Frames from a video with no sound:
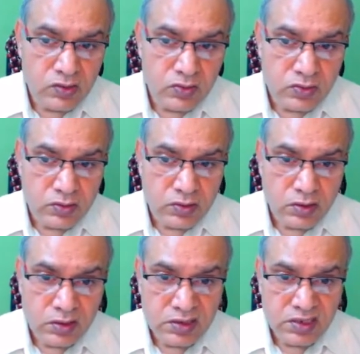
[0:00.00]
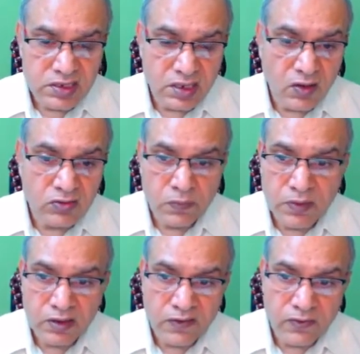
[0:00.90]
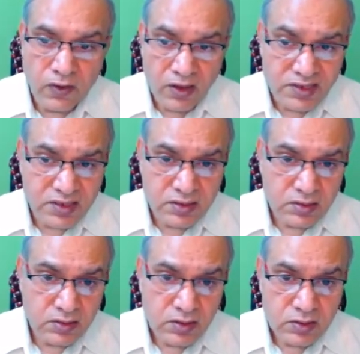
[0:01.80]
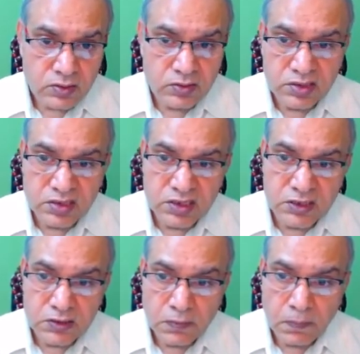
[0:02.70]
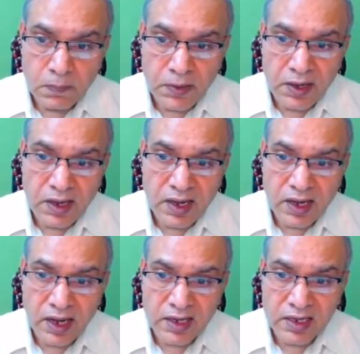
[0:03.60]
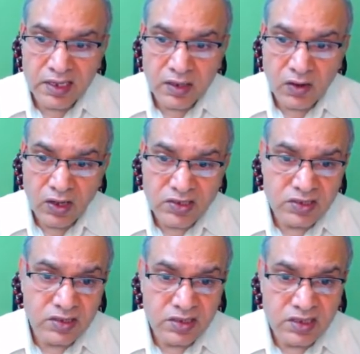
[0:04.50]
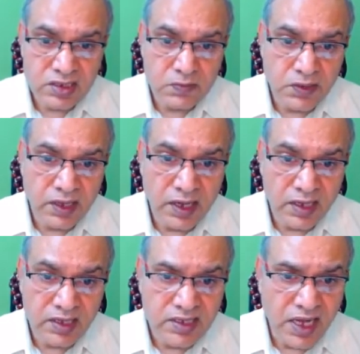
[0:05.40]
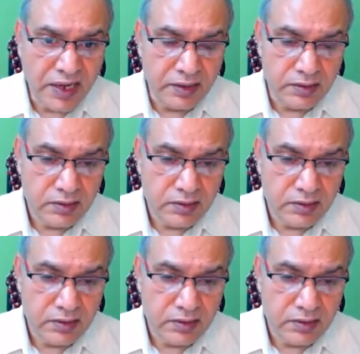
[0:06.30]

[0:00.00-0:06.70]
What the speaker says: to, this is the counterpart of cos. So this is BAIA cos, this is BAIA sine,